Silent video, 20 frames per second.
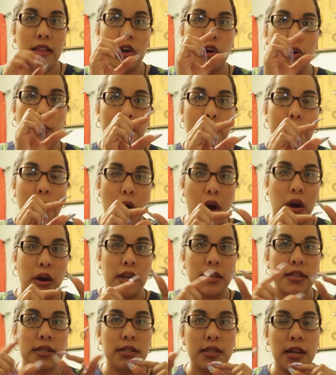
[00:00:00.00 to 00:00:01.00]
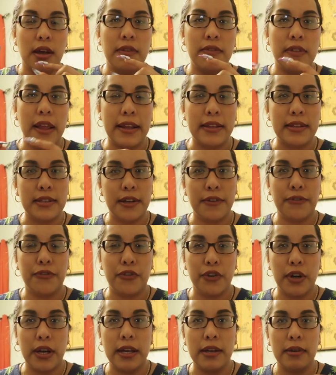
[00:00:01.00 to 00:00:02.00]
little parts of like
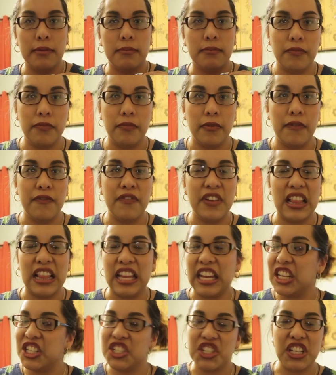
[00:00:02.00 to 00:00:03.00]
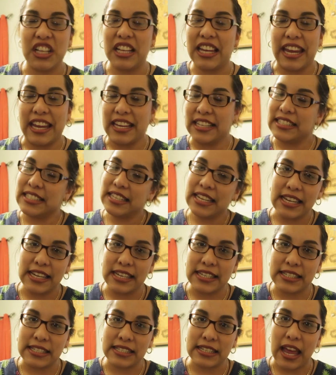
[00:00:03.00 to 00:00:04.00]
different
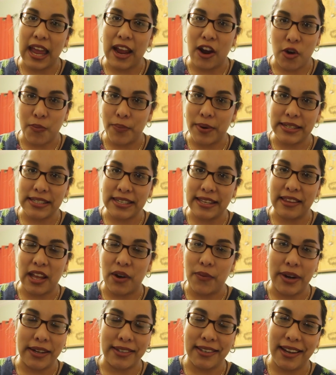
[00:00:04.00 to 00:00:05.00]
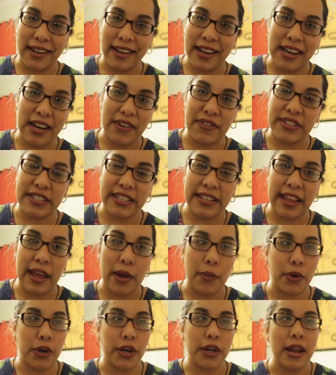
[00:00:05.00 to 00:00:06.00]
Biligilantes. I hope I said that right because I can never say
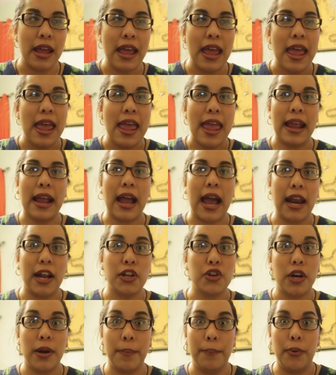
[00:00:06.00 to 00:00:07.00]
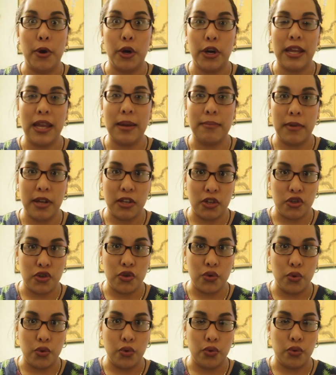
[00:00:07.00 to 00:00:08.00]
that word. And kind of try to put him
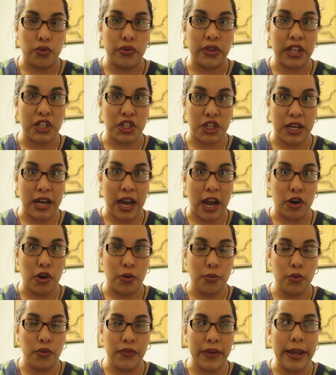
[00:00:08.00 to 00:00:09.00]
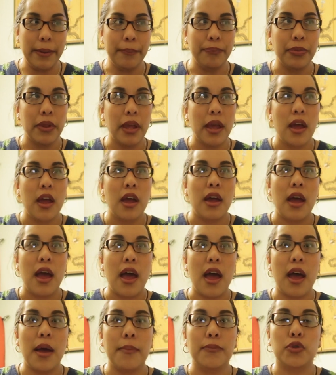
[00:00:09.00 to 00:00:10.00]
into the Chicano movie.
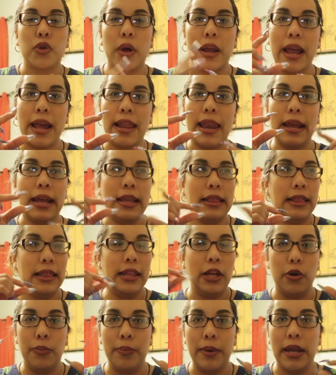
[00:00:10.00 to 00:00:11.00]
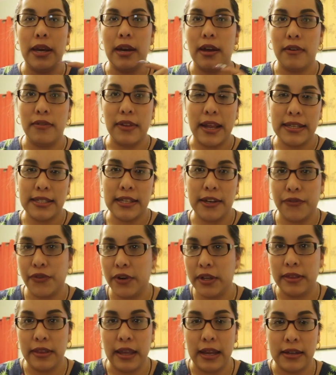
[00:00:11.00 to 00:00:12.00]
Um, so I got like a little bit of like
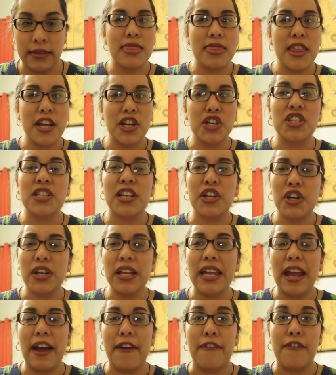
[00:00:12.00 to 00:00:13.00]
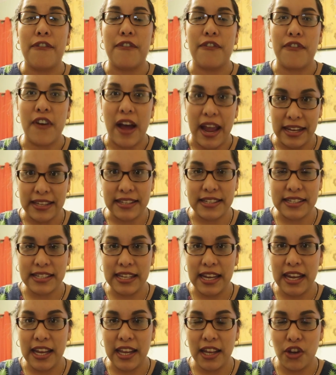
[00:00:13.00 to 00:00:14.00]
different things. There's literally a fight
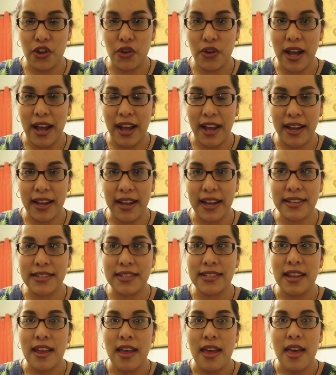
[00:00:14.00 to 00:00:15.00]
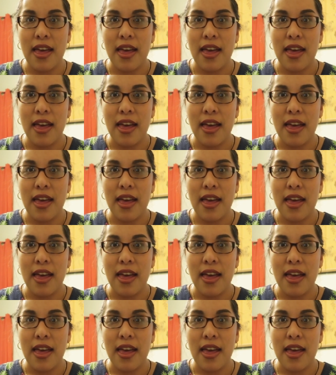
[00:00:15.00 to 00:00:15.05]
scene, you guys,